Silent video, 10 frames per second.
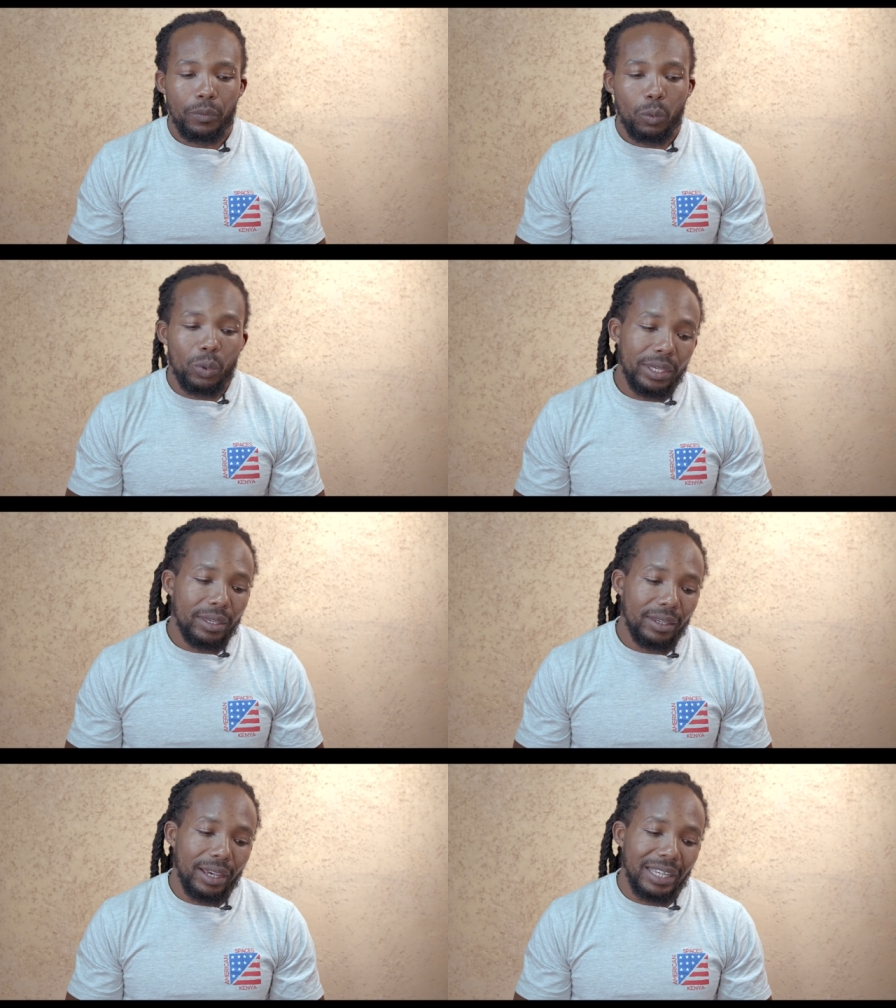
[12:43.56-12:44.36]

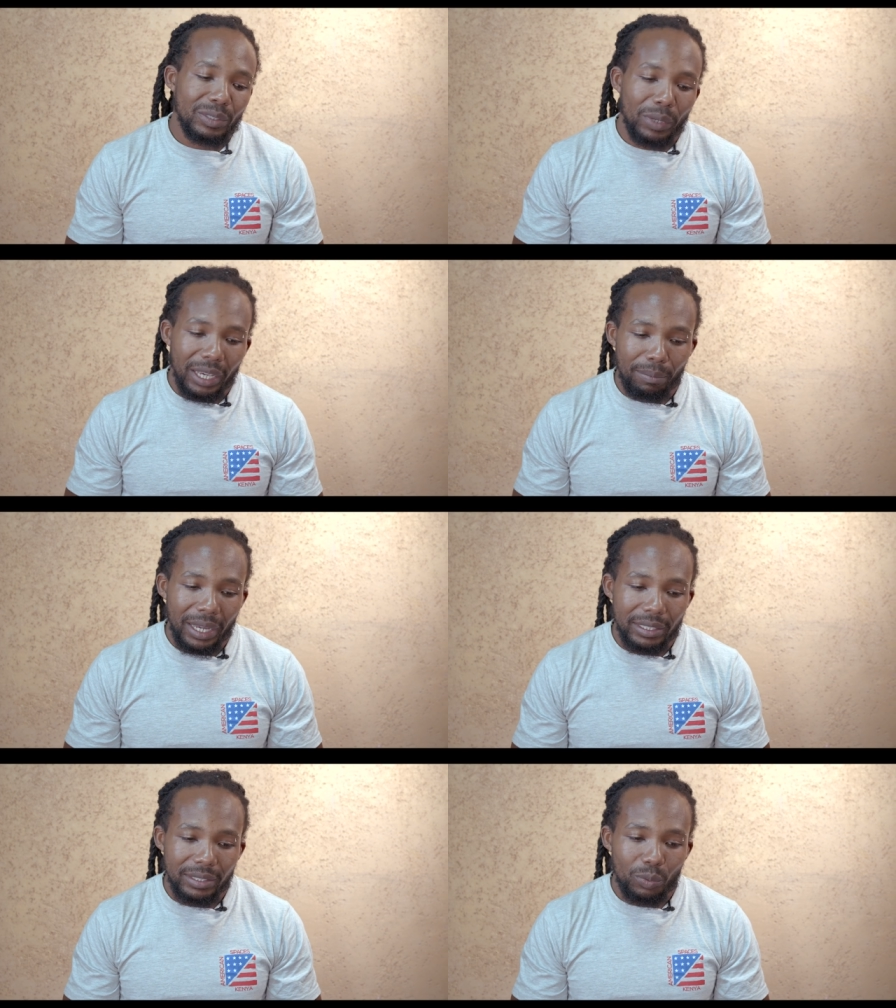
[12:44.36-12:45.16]
we as makeup
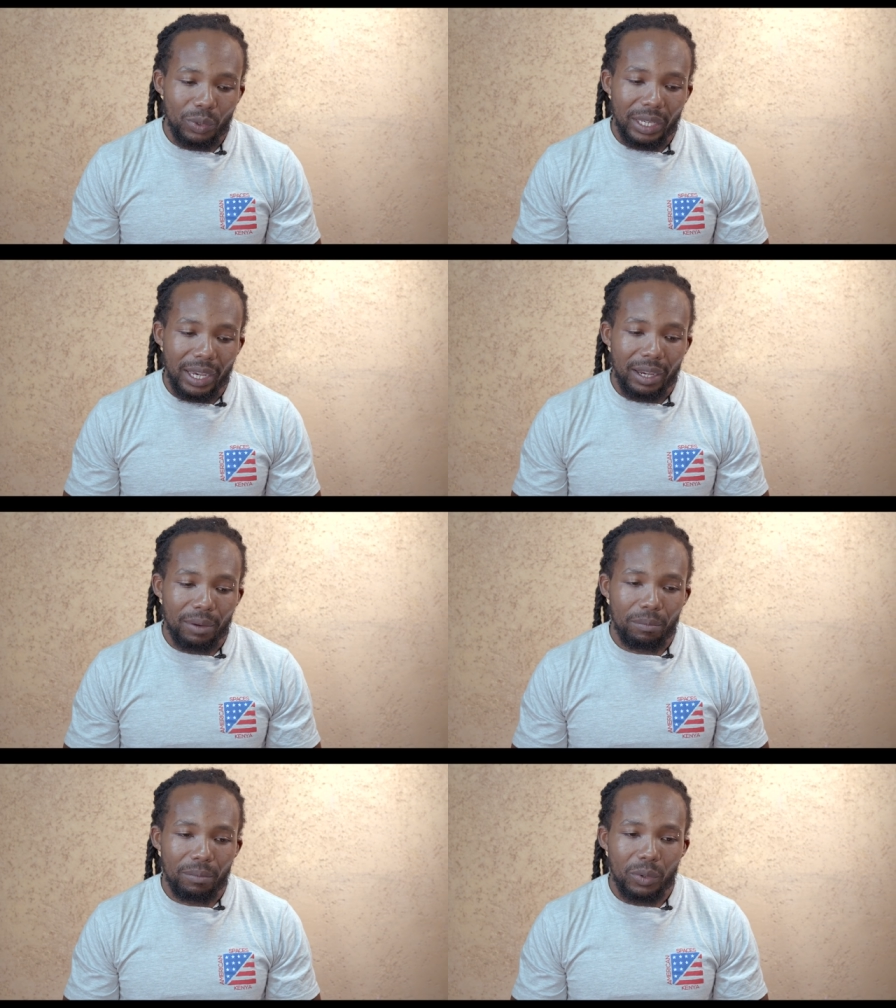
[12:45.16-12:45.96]
artists we are
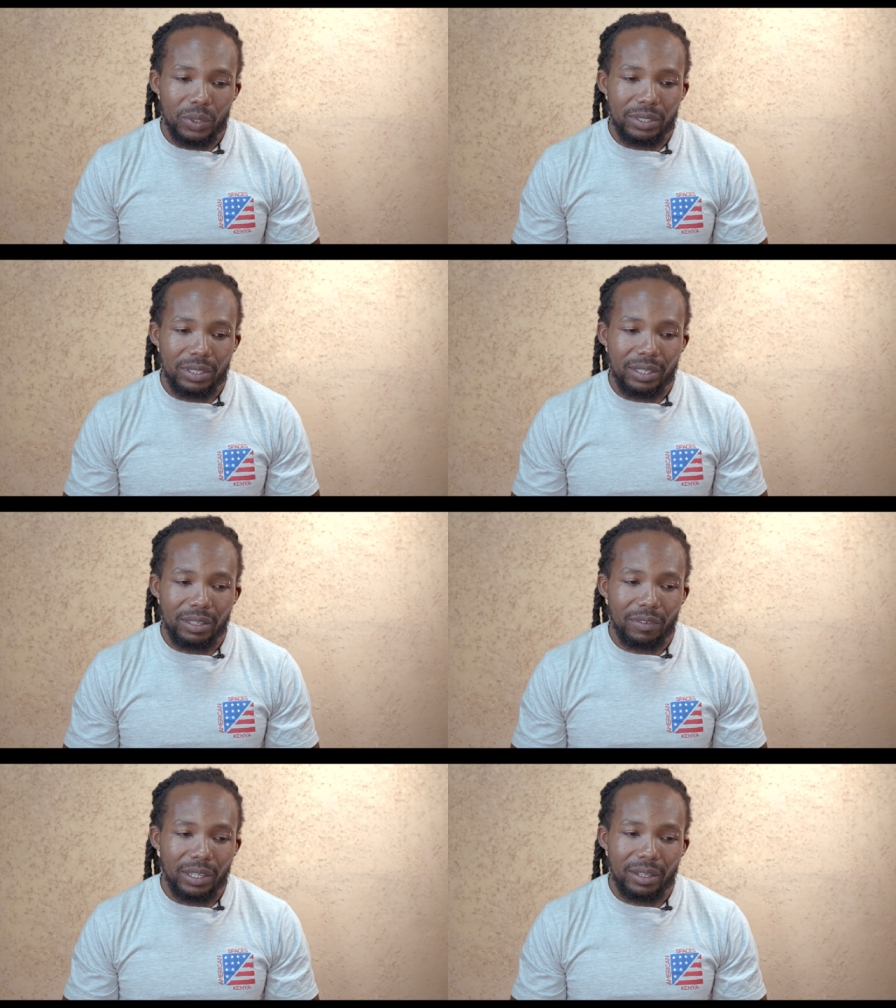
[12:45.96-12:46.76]
mostly
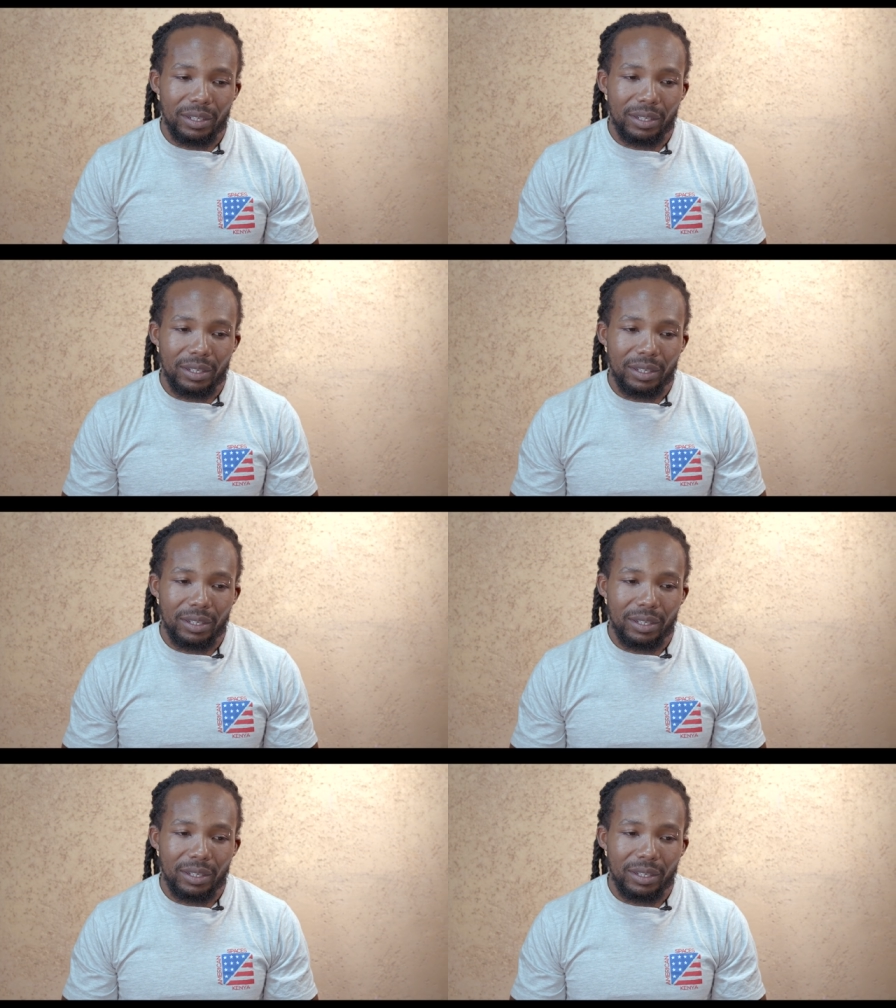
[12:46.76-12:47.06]
even